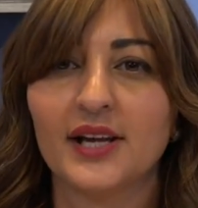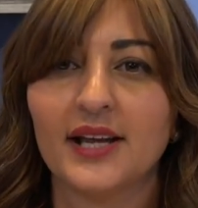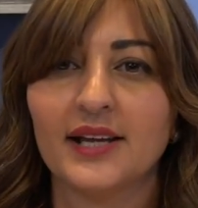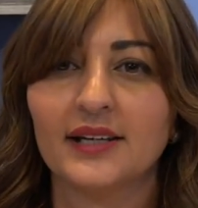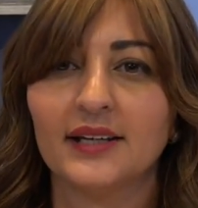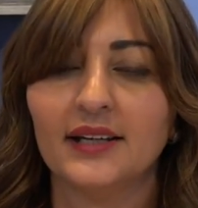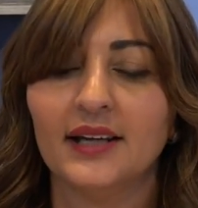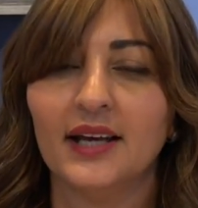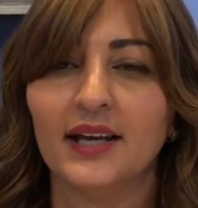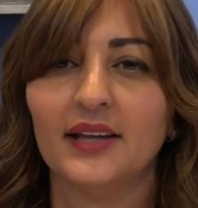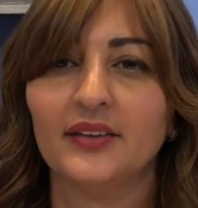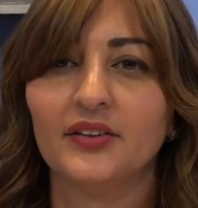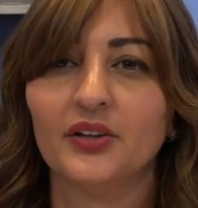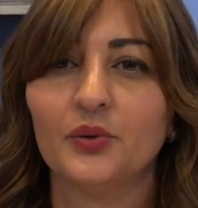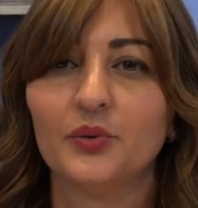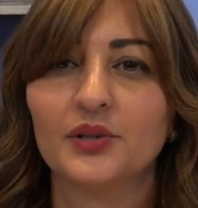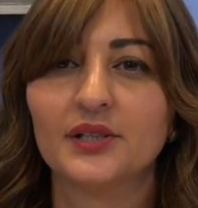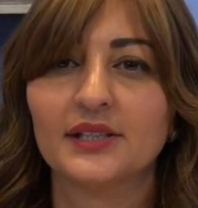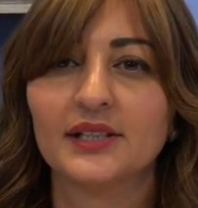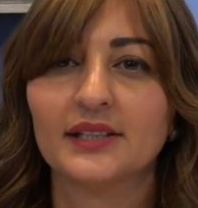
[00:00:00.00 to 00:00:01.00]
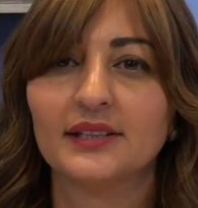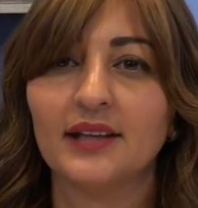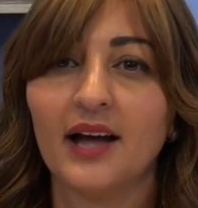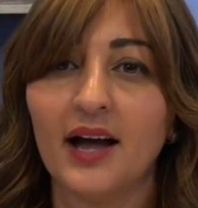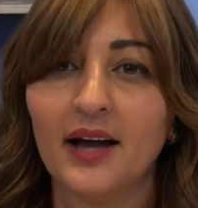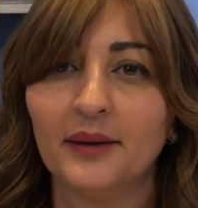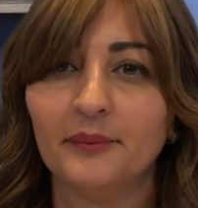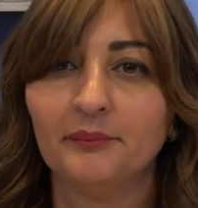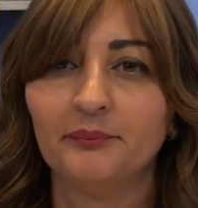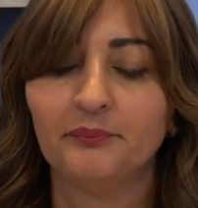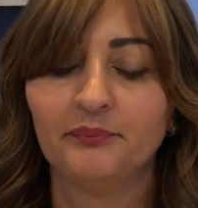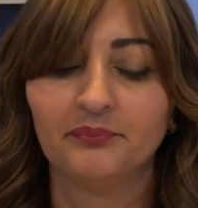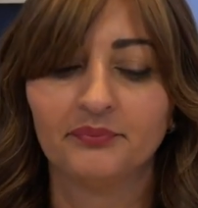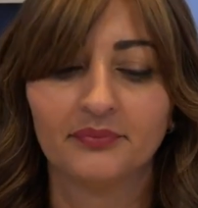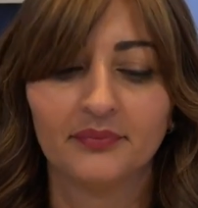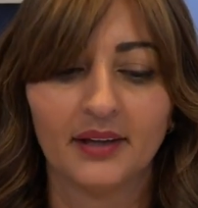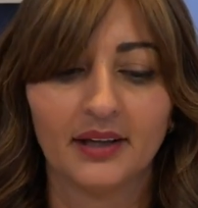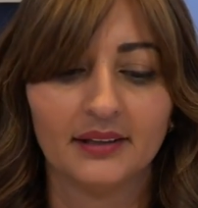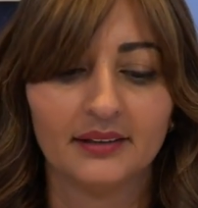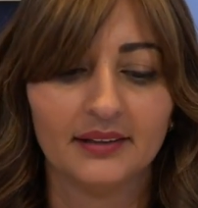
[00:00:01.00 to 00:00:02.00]
And there was a time
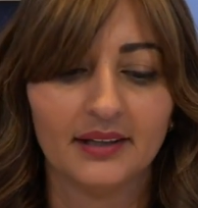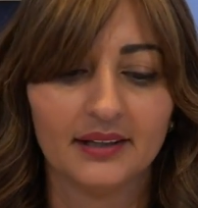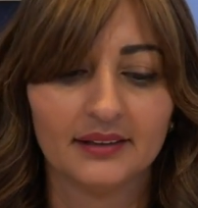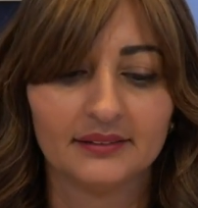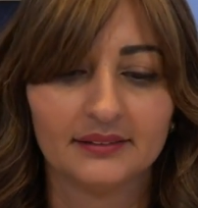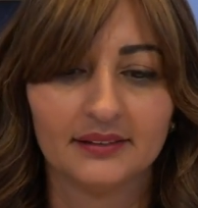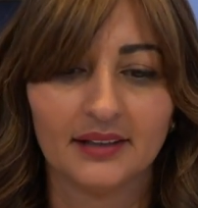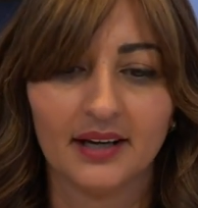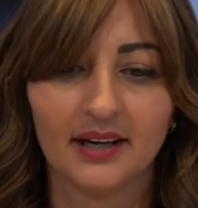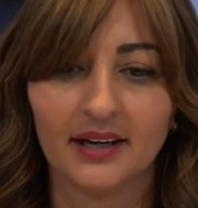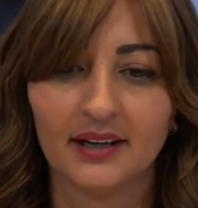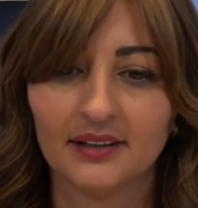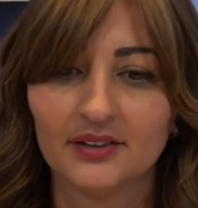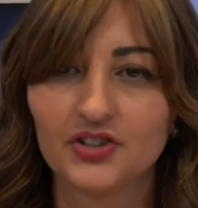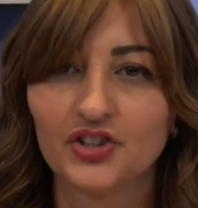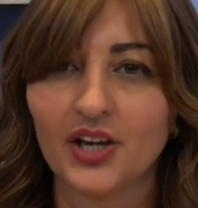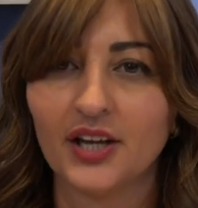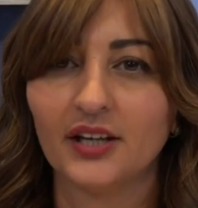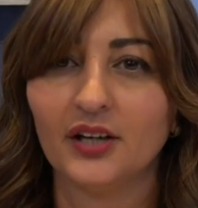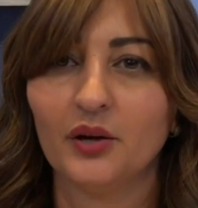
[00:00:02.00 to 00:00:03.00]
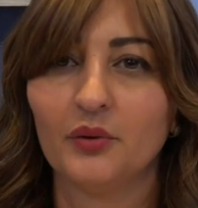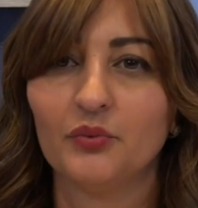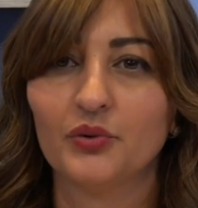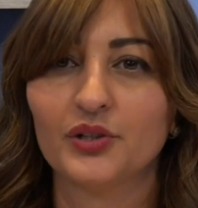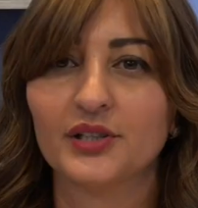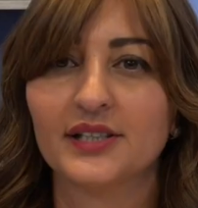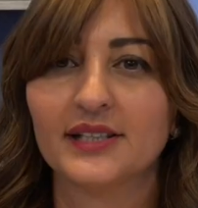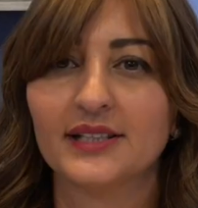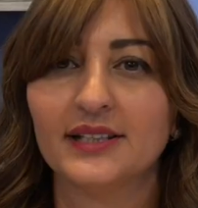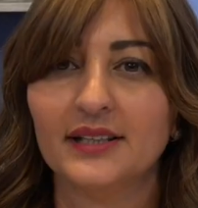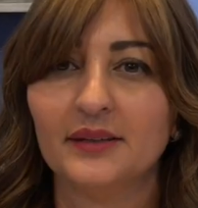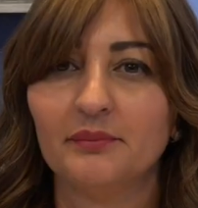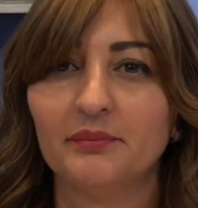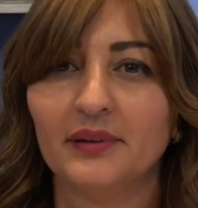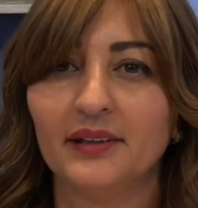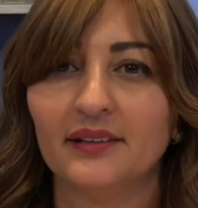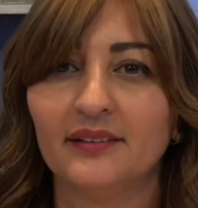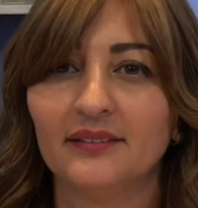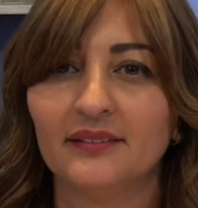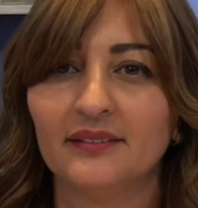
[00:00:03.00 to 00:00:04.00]
that Jacob was
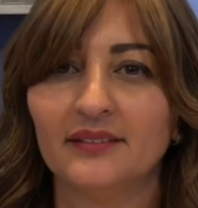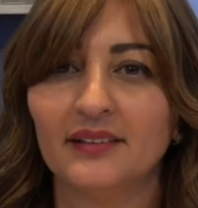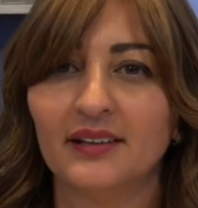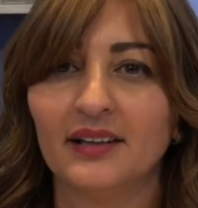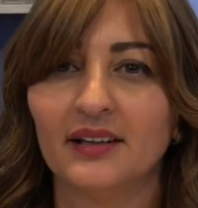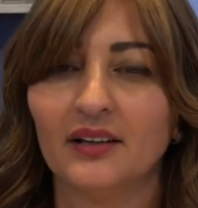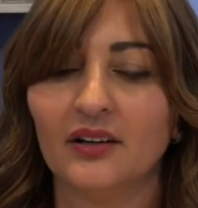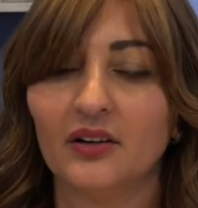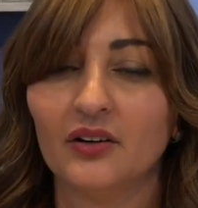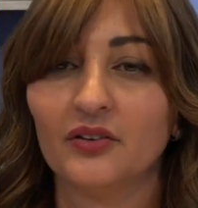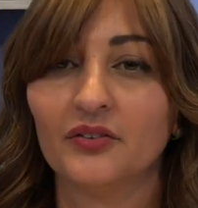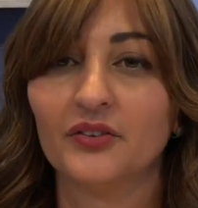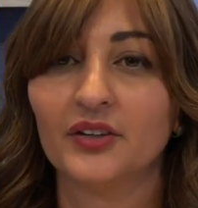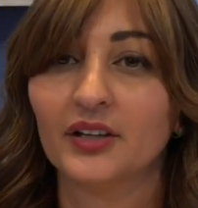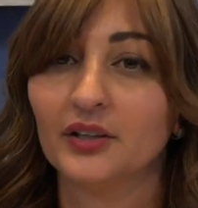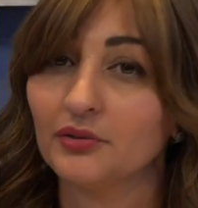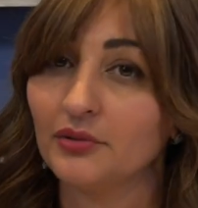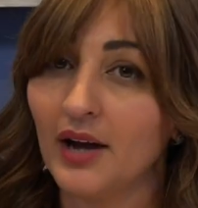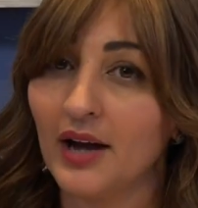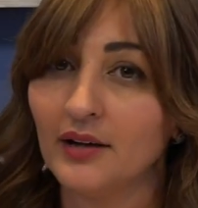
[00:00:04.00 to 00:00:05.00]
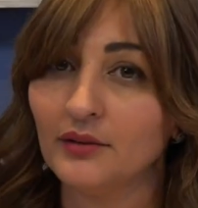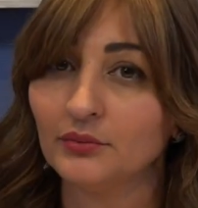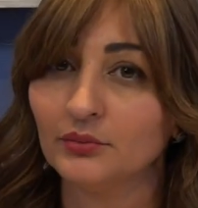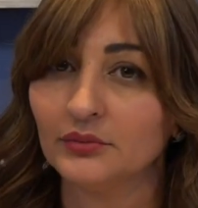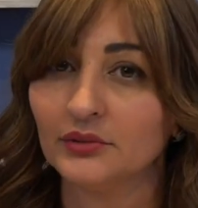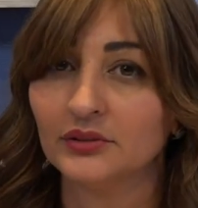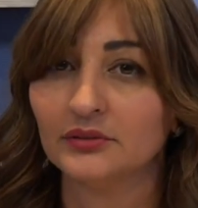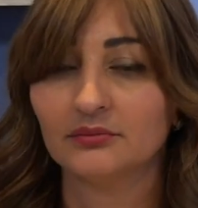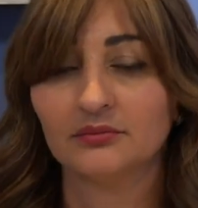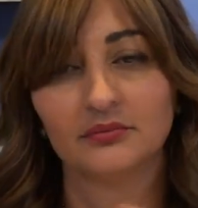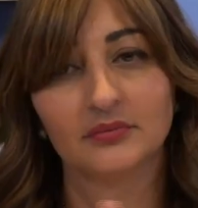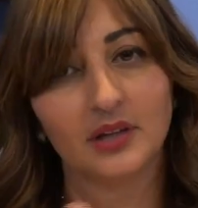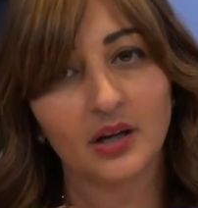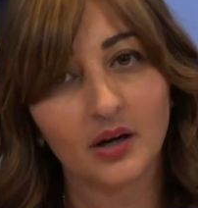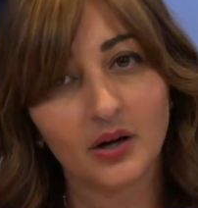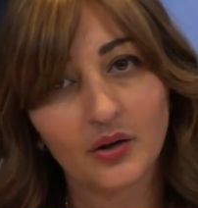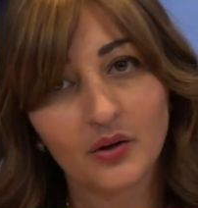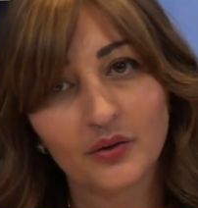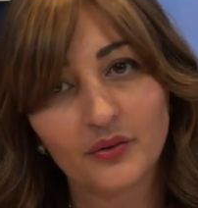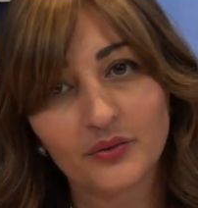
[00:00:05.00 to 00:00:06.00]
sleeping on the ground,
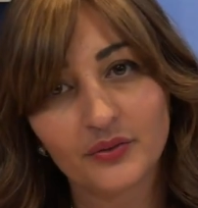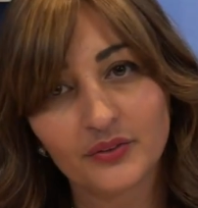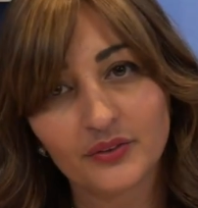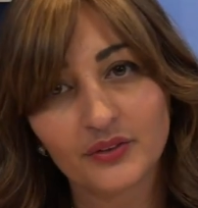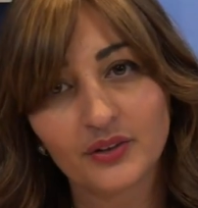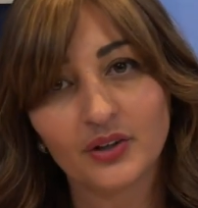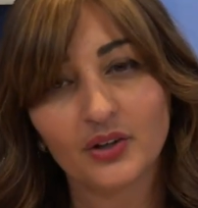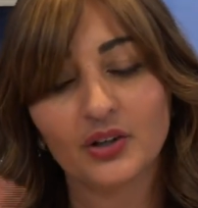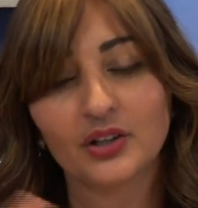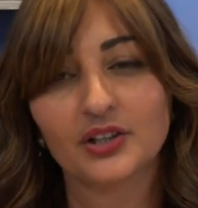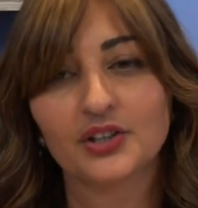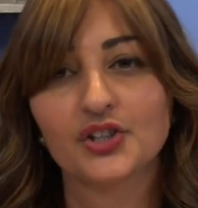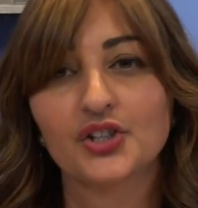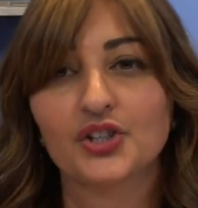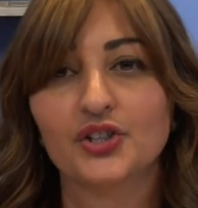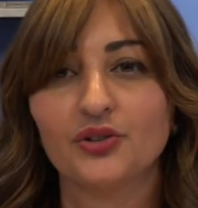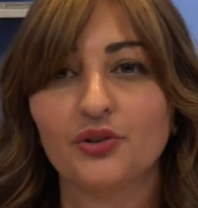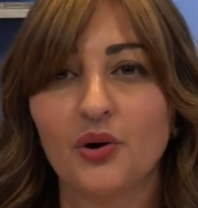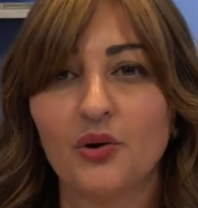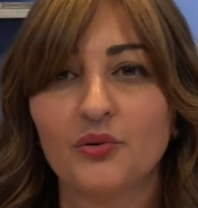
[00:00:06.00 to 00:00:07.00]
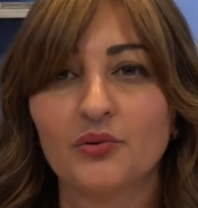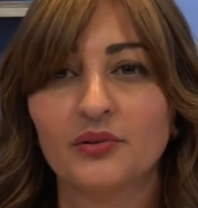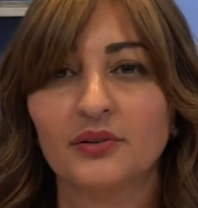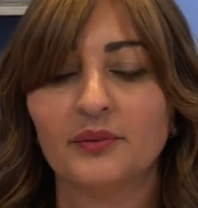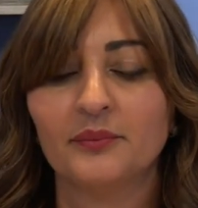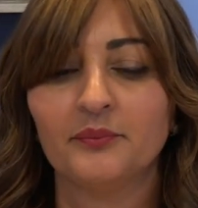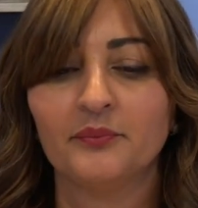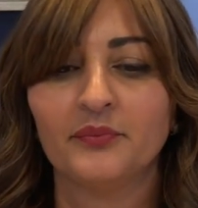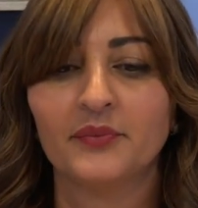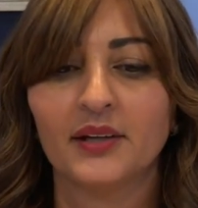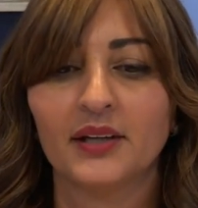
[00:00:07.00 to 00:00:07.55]
on a stone.